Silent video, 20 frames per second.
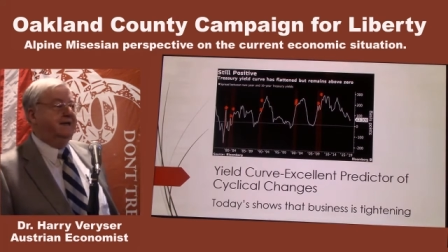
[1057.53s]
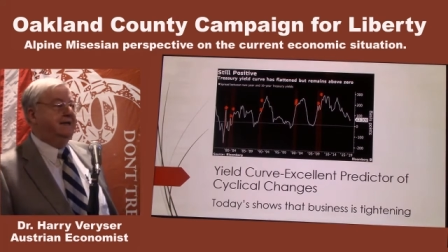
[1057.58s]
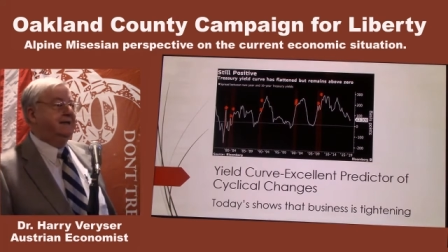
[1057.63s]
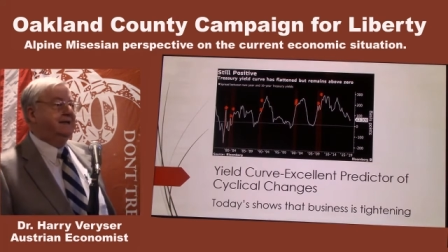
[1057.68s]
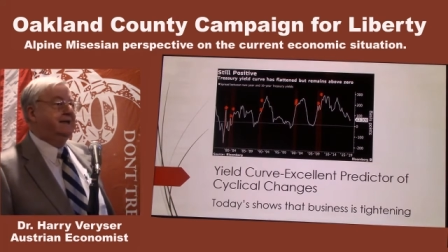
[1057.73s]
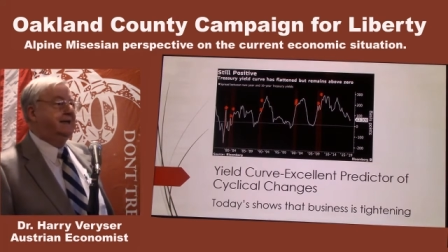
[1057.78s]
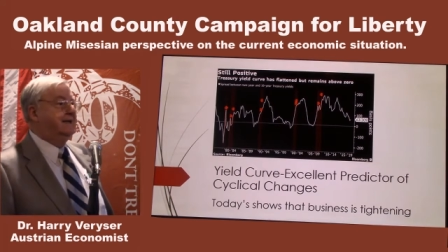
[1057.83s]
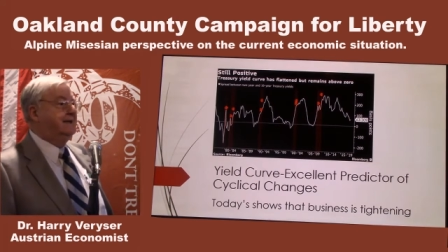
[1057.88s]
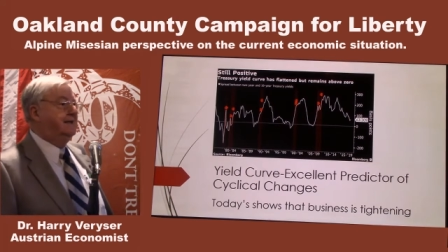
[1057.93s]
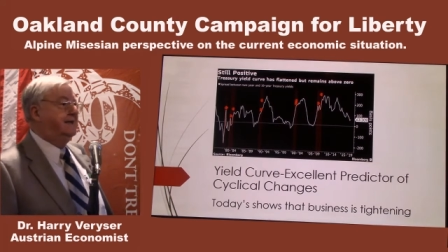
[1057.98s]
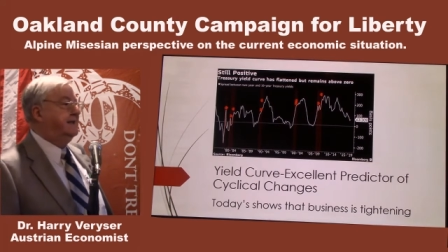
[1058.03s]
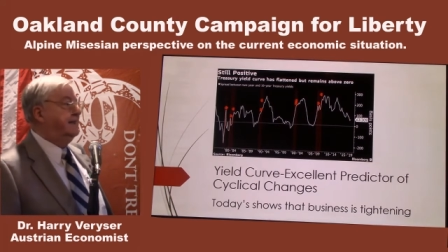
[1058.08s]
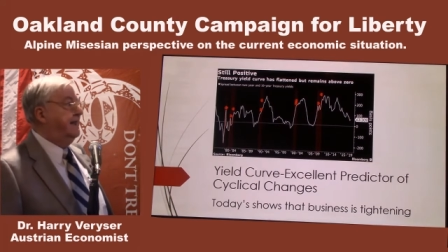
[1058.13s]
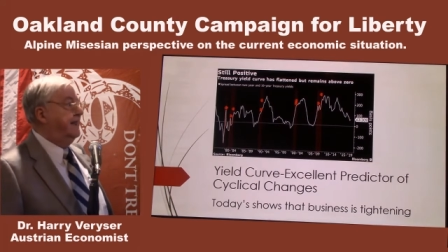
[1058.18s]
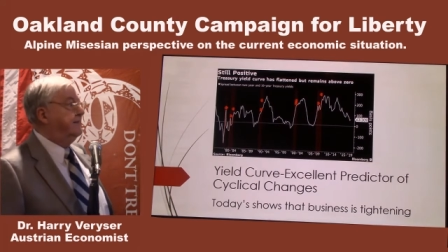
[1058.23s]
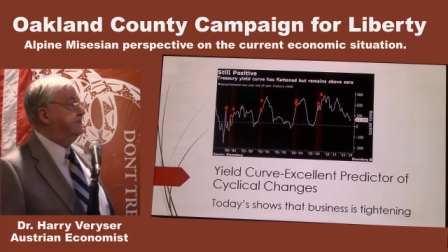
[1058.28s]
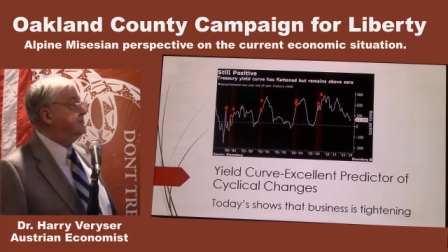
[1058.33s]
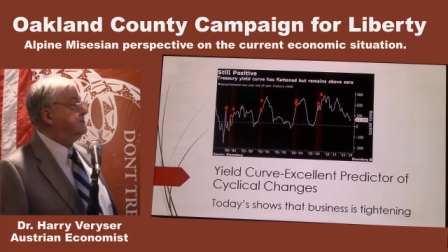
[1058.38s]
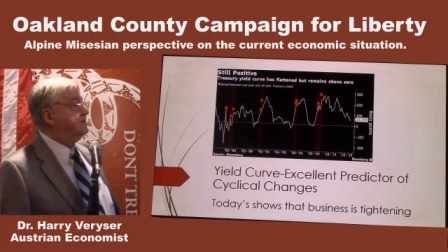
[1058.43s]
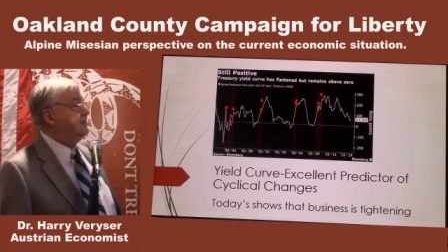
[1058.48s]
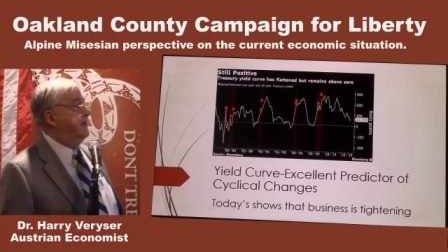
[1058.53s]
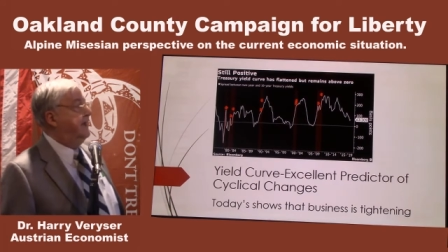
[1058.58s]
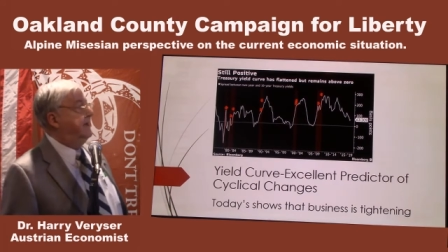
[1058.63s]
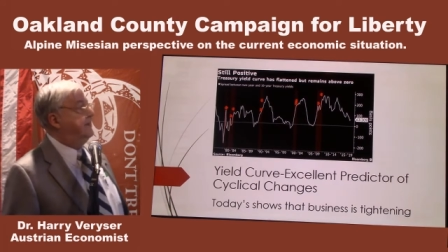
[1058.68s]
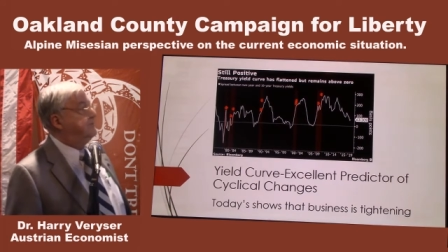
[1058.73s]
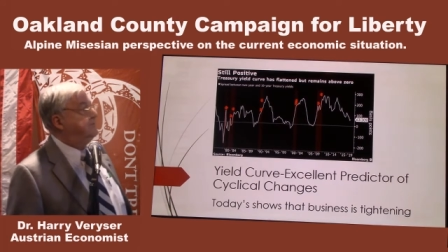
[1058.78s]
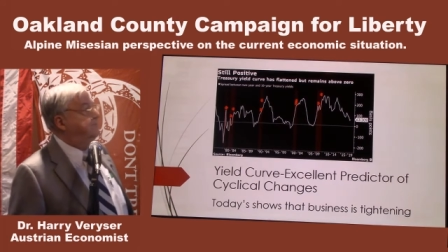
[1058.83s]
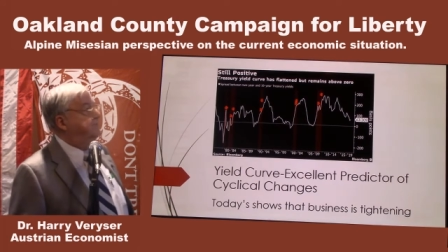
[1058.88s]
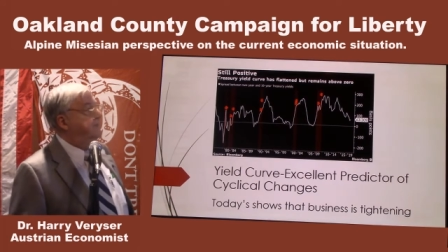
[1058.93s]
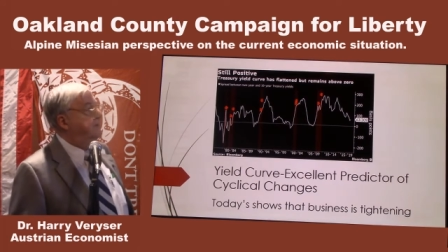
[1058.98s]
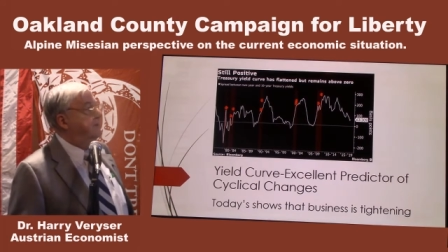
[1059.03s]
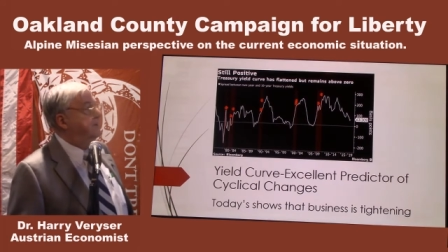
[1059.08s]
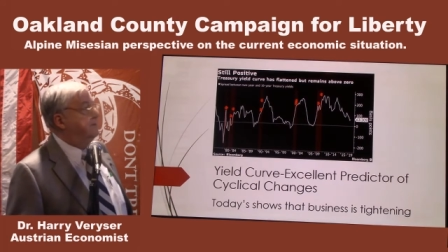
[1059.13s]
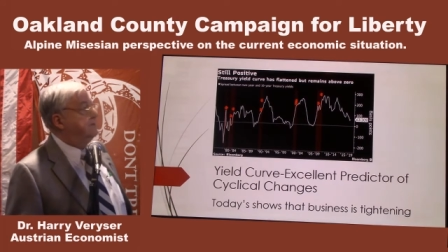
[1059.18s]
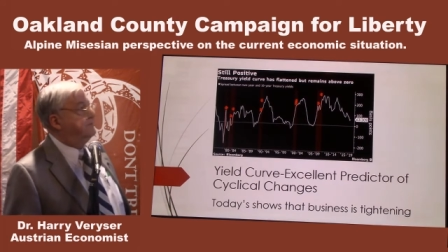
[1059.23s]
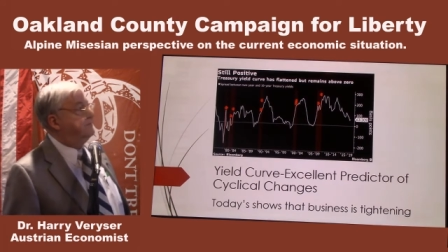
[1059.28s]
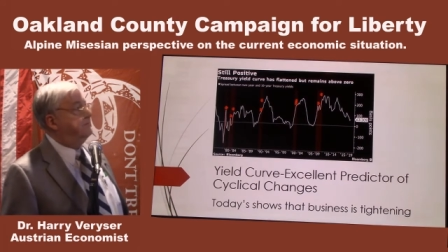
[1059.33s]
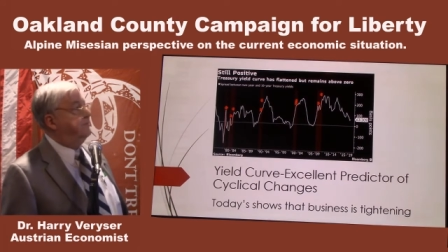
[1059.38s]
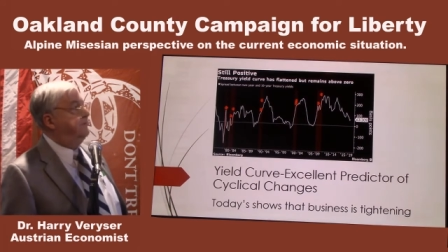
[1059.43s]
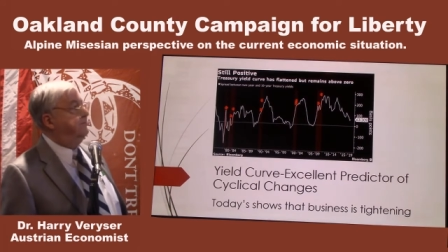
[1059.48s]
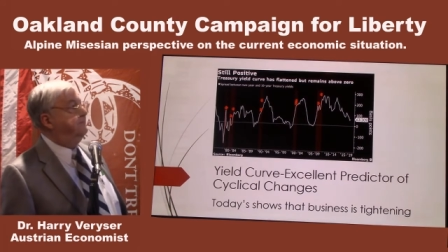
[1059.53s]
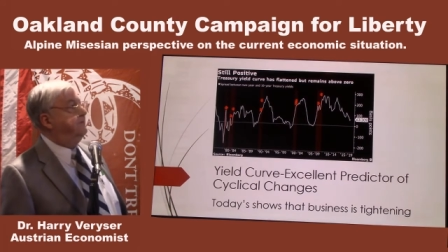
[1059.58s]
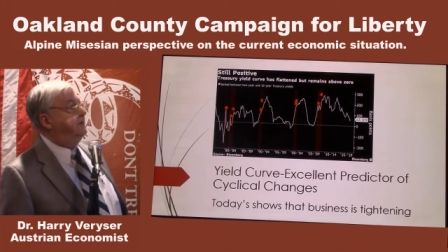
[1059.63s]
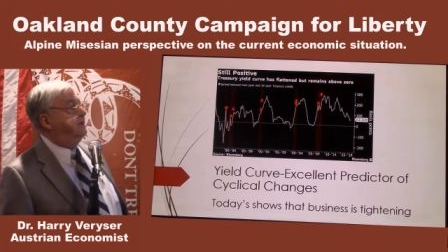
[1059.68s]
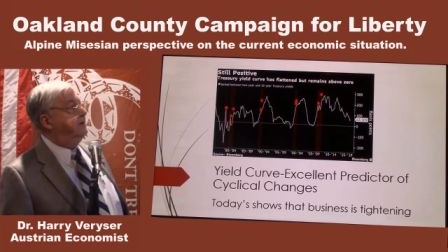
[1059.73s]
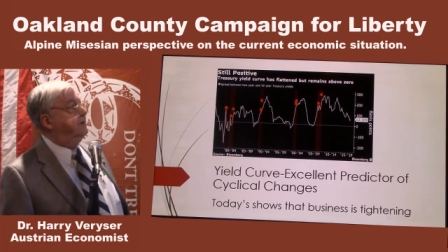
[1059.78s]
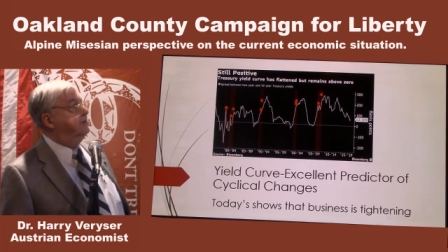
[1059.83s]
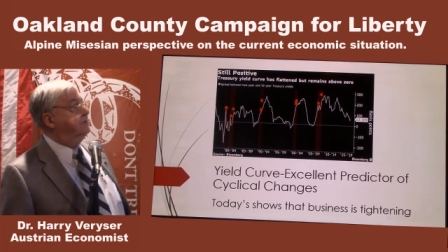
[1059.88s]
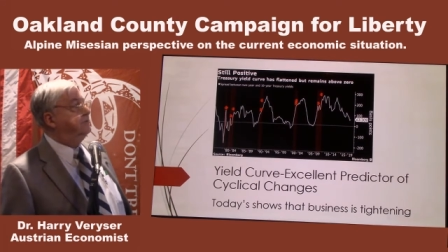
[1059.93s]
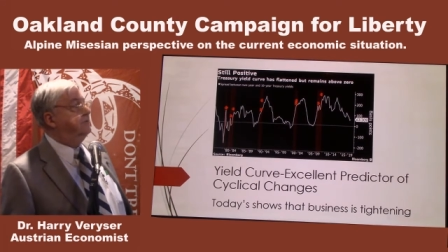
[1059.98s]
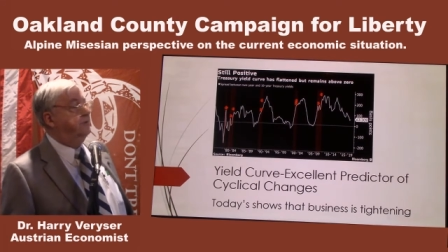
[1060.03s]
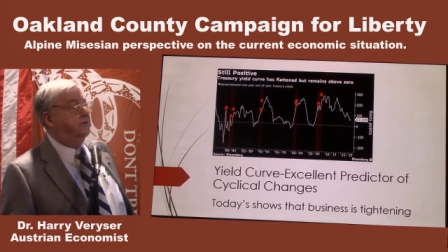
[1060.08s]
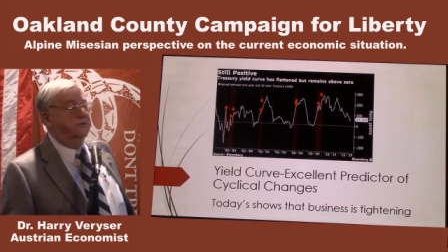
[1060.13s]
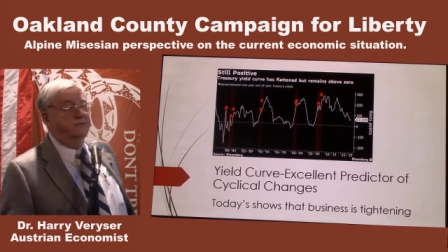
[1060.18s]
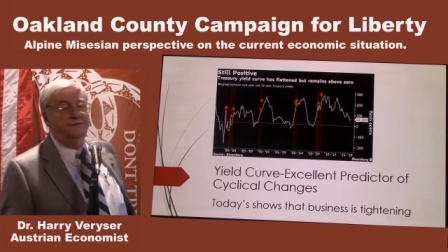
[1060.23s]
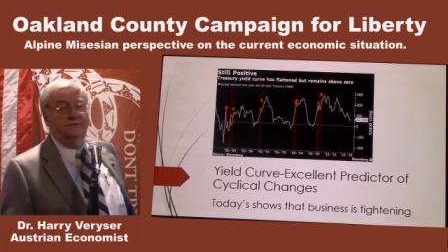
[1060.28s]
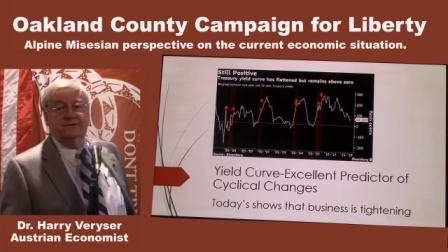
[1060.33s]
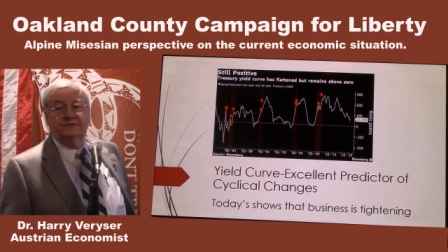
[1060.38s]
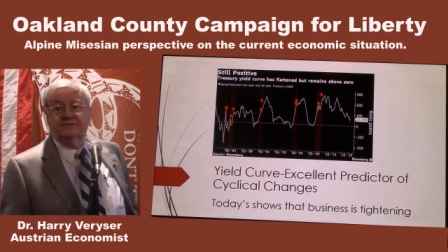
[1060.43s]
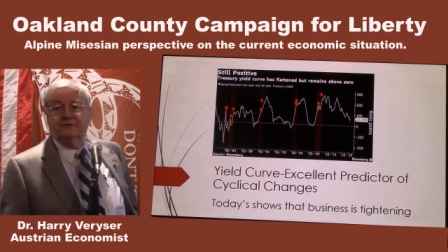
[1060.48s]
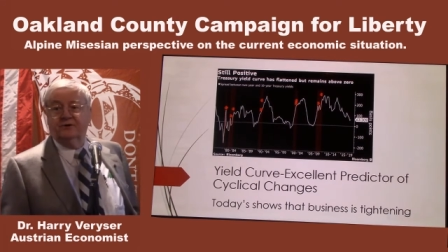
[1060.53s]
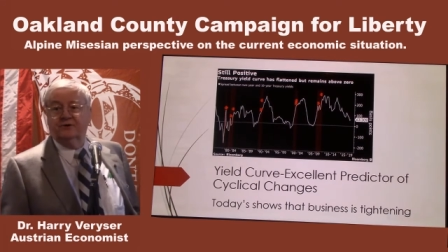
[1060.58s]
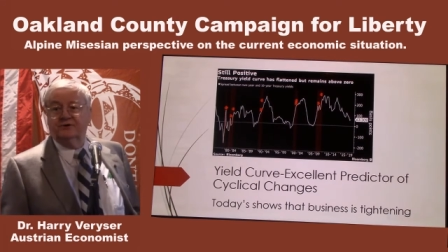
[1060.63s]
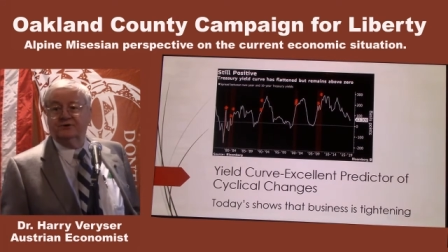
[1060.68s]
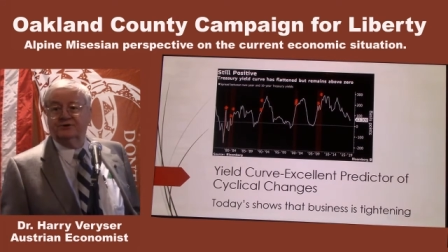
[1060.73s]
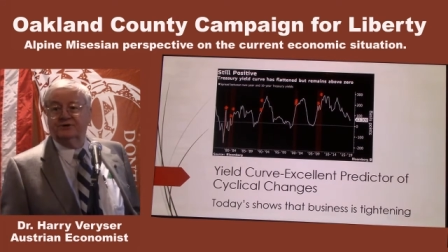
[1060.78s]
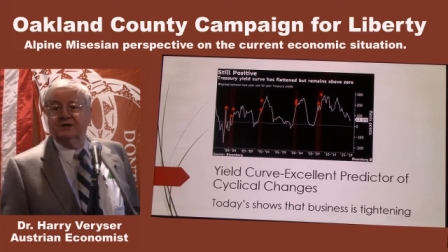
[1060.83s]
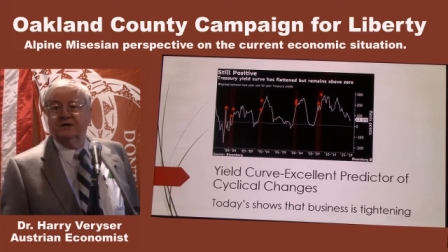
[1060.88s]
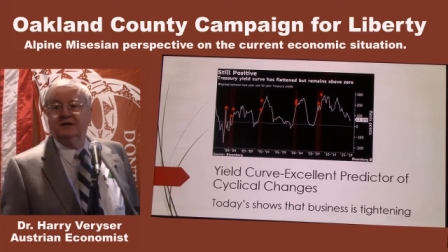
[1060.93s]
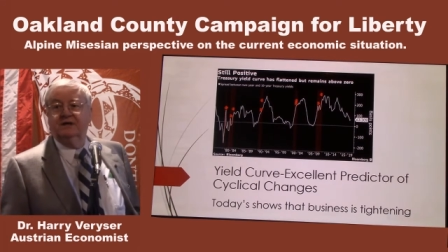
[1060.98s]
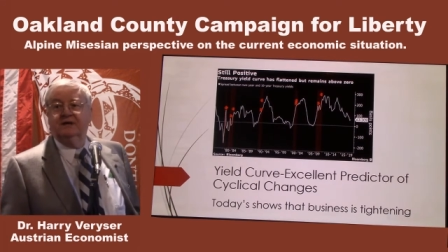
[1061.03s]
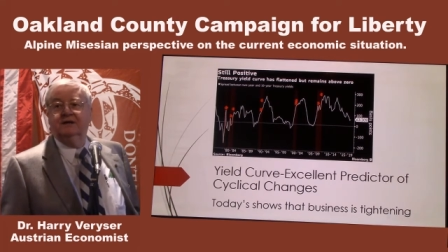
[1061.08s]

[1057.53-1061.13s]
and get out of stocks because if the yield curve inverts,